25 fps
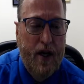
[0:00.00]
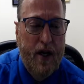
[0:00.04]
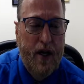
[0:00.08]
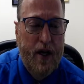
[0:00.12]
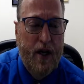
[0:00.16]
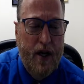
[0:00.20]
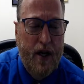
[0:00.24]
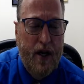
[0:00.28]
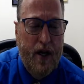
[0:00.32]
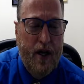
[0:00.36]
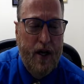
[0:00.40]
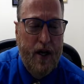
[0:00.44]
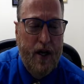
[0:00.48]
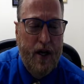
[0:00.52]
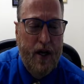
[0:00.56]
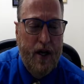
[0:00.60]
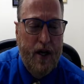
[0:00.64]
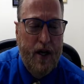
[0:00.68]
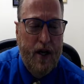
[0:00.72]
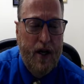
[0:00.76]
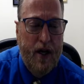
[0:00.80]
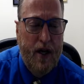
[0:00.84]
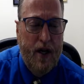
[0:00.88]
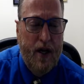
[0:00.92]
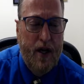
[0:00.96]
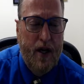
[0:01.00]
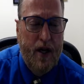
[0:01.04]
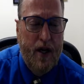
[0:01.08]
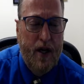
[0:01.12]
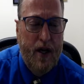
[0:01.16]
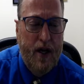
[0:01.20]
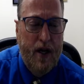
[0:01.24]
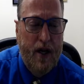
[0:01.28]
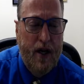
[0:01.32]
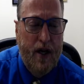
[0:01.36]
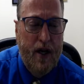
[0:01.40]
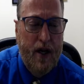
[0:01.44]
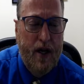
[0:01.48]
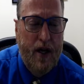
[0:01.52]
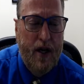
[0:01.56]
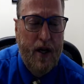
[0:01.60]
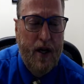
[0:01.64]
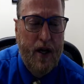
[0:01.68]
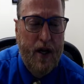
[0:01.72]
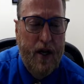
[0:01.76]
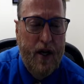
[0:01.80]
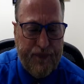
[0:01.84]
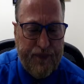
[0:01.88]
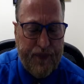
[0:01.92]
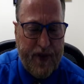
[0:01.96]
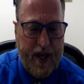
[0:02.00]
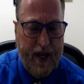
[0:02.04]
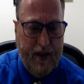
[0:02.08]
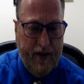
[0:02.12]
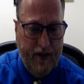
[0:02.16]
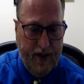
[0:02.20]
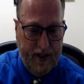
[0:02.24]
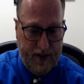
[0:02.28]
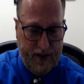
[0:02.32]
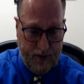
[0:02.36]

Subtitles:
Google bankruptcy today. This